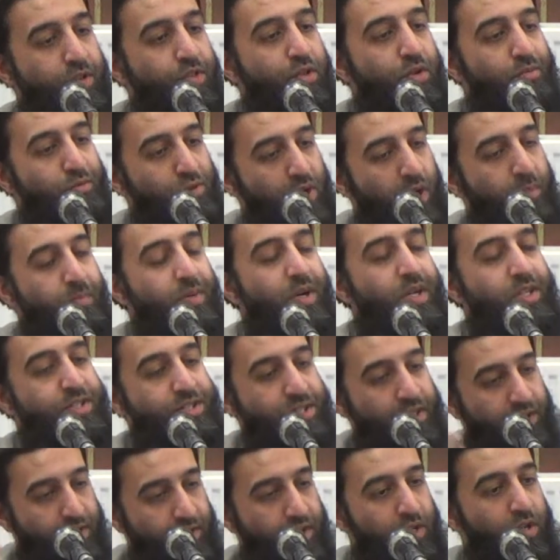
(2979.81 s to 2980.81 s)
the more a
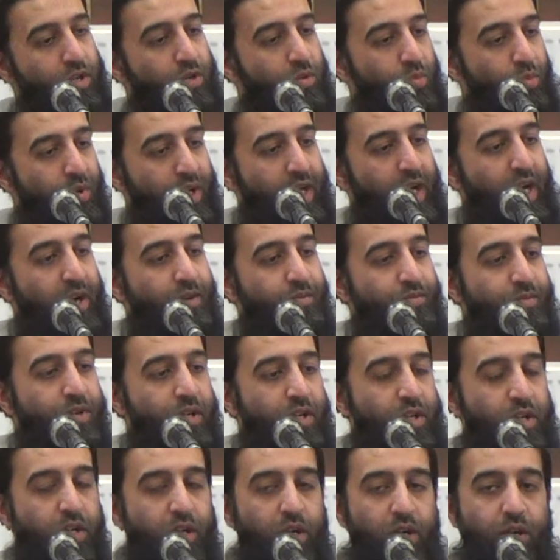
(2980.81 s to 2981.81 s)
person will have
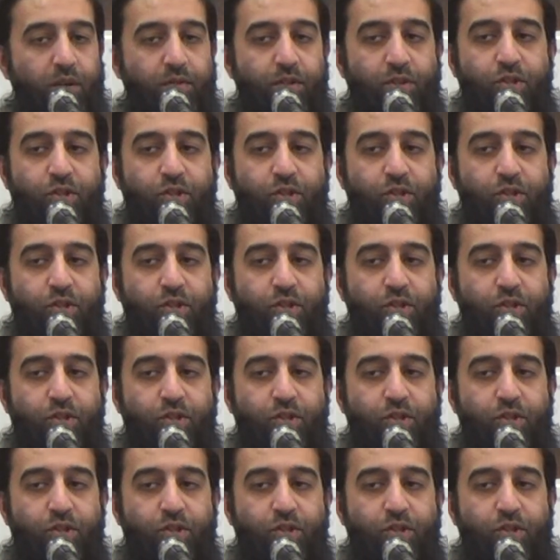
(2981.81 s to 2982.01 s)
uh,